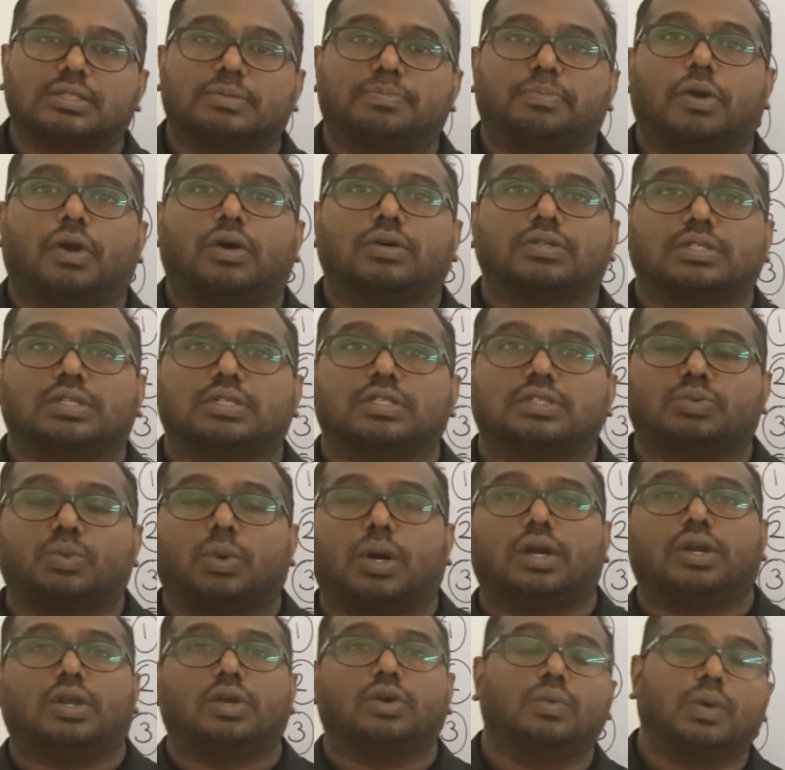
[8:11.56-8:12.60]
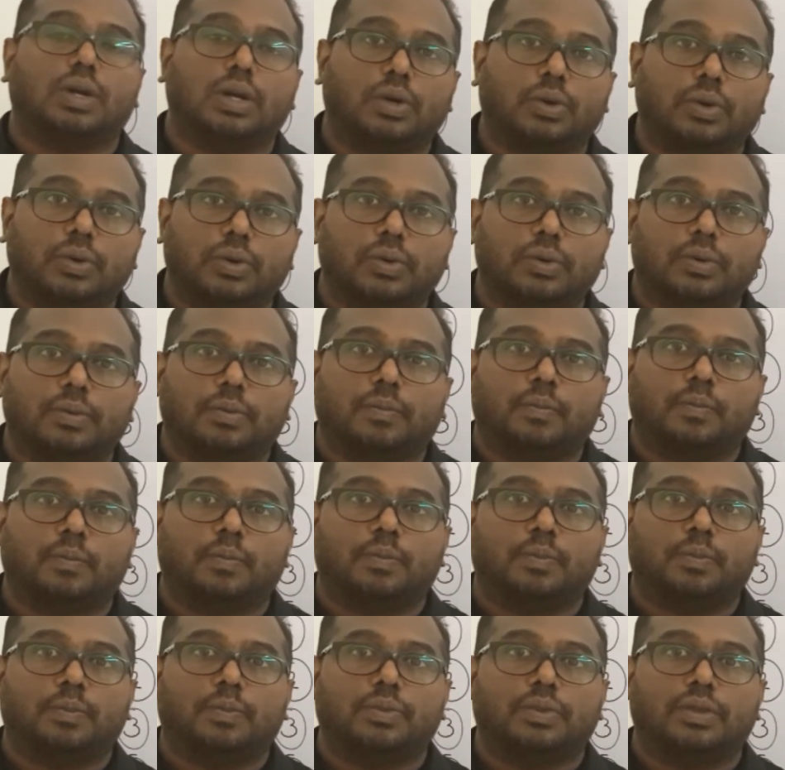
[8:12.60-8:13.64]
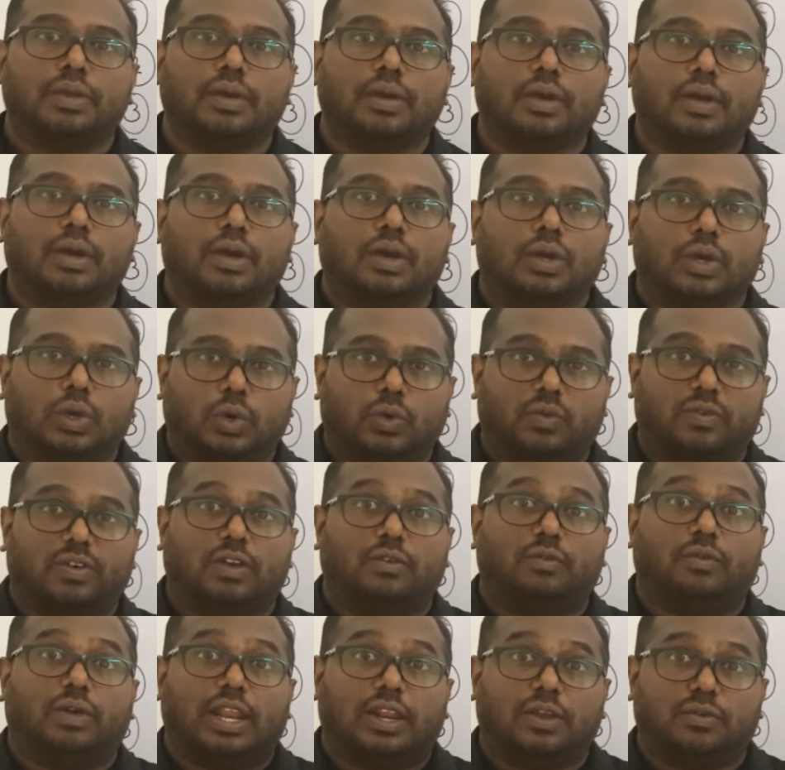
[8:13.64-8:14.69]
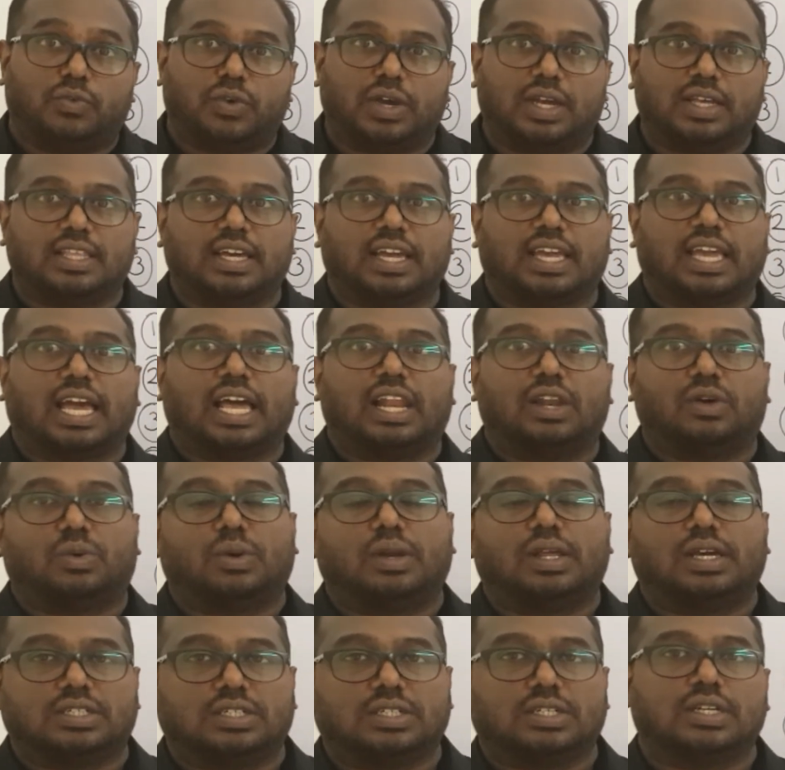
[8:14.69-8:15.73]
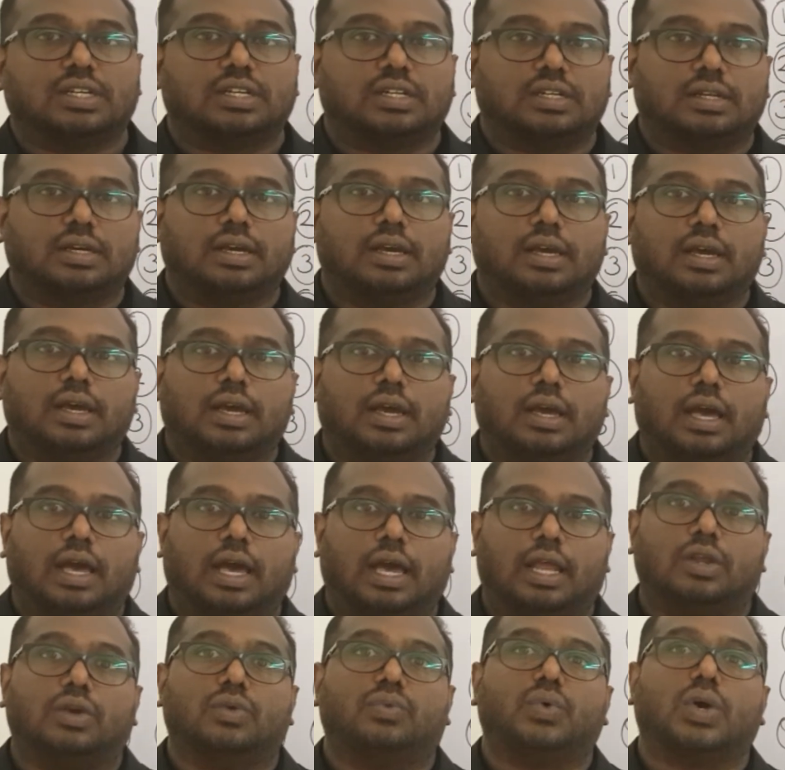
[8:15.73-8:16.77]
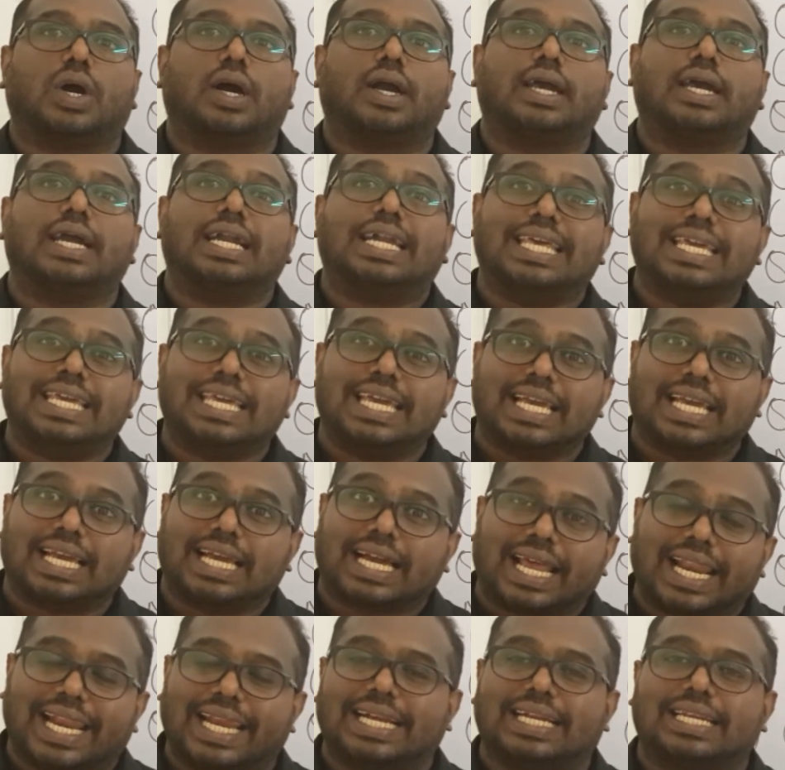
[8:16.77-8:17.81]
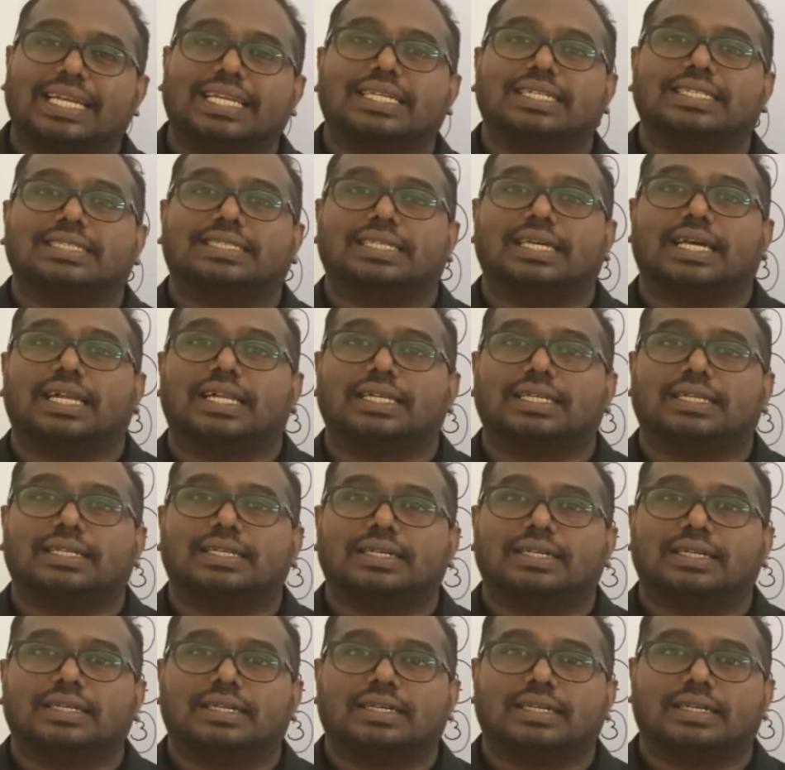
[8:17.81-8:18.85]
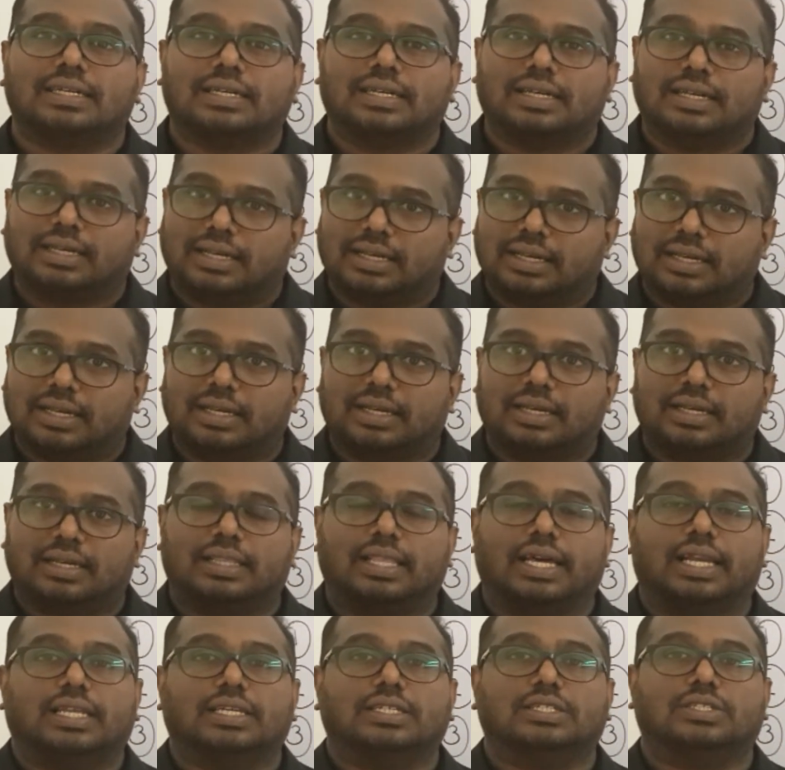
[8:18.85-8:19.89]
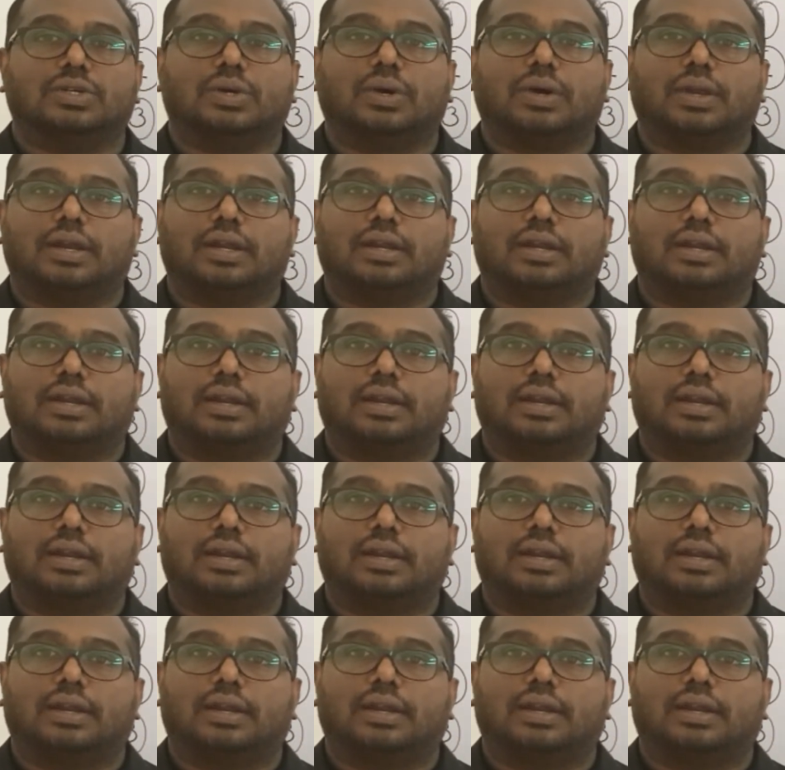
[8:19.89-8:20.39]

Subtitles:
process, what you will do? You will verify the calculation, and if you are getting a correct result, that is your